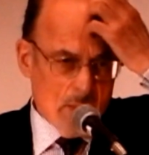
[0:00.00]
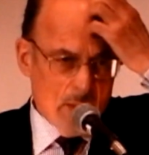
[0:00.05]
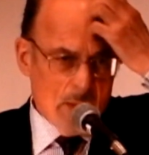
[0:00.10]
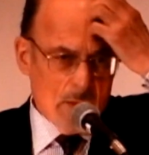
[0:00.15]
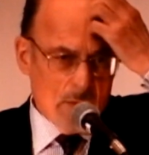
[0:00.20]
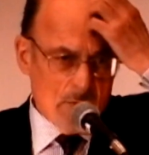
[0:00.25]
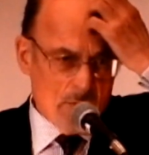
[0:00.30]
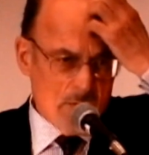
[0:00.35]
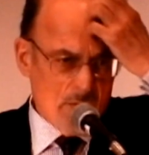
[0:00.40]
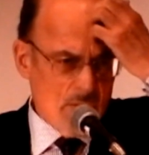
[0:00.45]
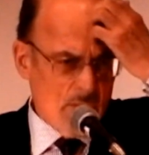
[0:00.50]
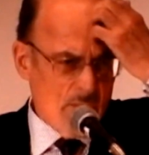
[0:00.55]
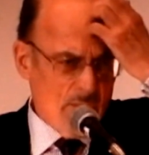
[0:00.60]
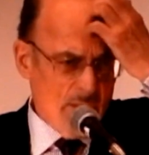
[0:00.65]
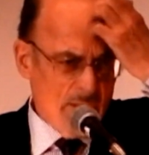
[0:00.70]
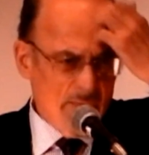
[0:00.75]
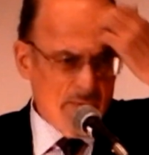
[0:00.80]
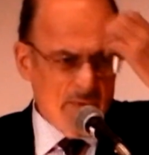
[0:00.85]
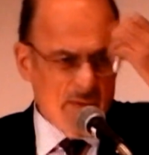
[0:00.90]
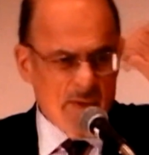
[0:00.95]
And she said, well,
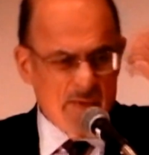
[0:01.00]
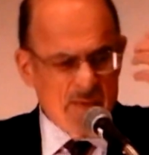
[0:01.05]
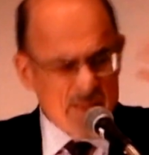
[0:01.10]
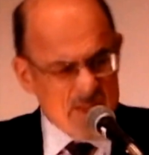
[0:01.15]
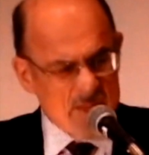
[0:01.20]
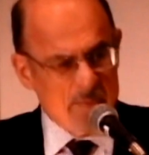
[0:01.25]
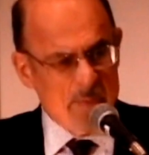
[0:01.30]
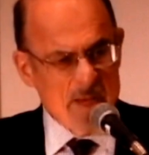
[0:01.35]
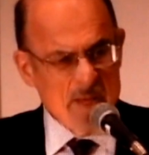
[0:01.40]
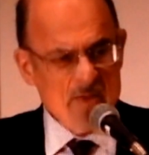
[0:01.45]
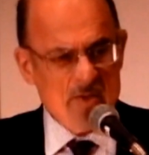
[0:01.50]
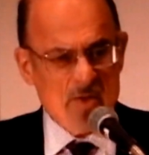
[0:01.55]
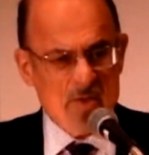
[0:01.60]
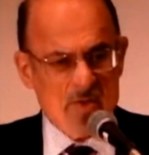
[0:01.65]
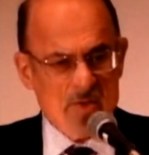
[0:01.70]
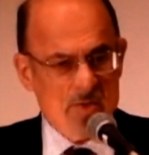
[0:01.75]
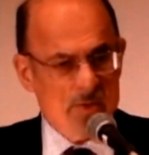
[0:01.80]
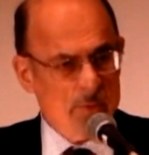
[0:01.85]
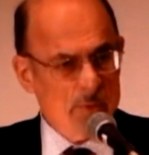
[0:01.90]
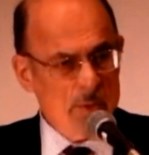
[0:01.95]
I have
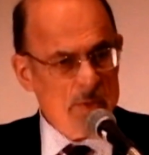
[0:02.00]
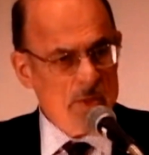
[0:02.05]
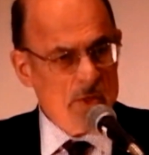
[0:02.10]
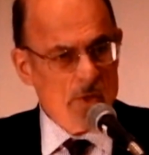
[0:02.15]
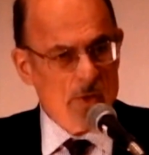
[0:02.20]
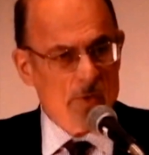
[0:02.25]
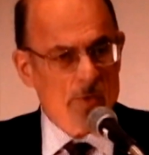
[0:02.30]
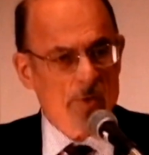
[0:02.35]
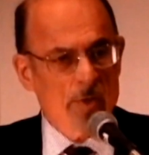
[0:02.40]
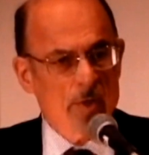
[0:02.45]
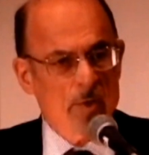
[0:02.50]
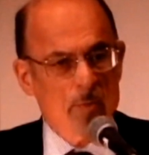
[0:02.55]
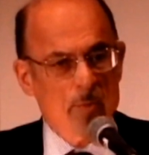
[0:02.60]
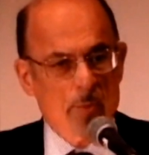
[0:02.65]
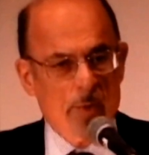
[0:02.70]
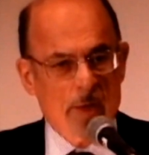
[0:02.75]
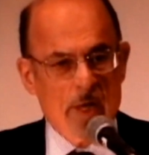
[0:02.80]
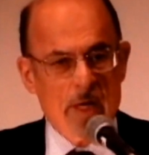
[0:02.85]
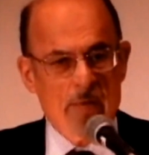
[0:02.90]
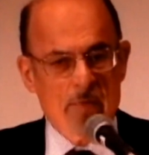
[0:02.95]
expenses, 3 children in
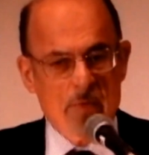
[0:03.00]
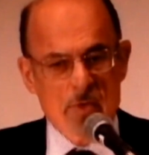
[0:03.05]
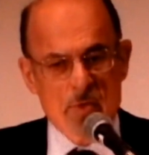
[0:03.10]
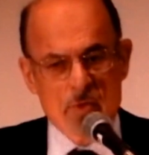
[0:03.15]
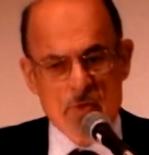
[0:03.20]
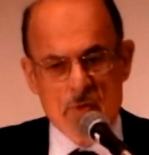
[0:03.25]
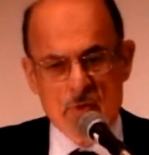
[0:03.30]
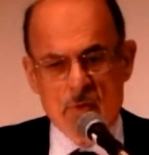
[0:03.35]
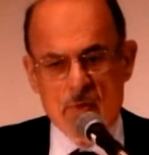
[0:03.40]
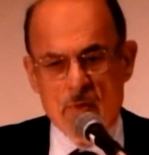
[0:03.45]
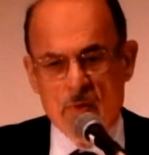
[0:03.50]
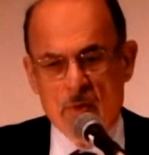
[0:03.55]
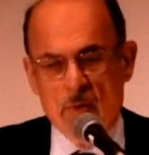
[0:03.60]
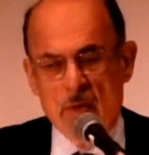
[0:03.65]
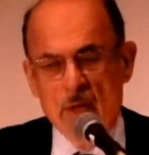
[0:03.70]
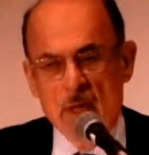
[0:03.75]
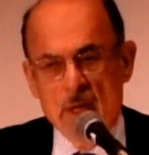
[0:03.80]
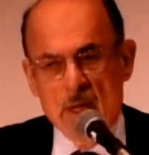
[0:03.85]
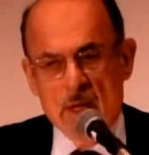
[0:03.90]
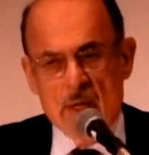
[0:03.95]
private
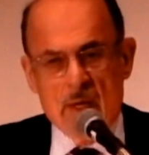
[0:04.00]
school.